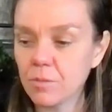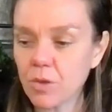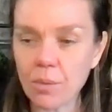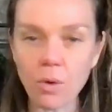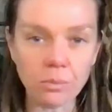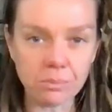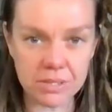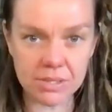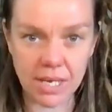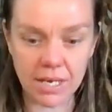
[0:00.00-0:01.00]
I won't be
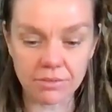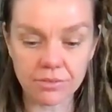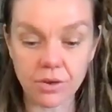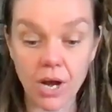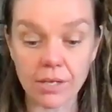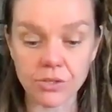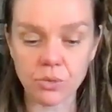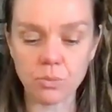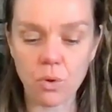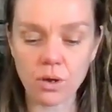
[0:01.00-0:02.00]
safe. Great. So
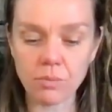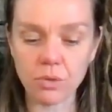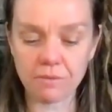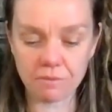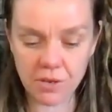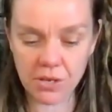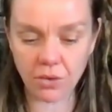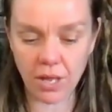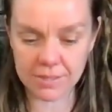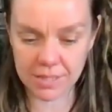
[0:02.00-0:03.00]
what it would feel
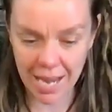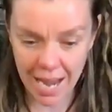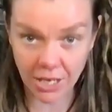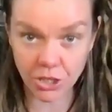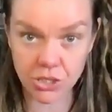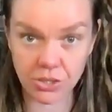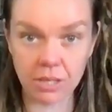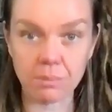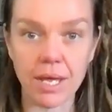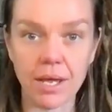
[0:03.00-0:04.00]
like to actually be